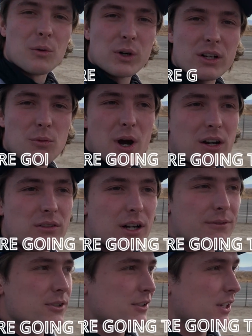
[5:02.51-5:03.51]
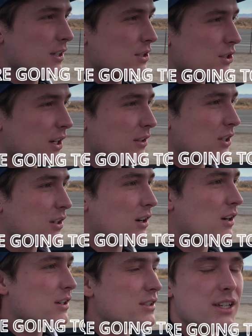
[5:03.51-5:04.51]
we're gonna walk around for a second, check out the
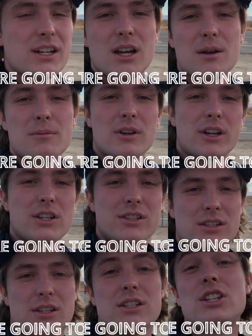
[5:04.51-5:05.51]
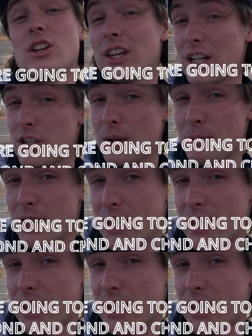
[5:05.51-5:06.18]
cars, and I'll get you up.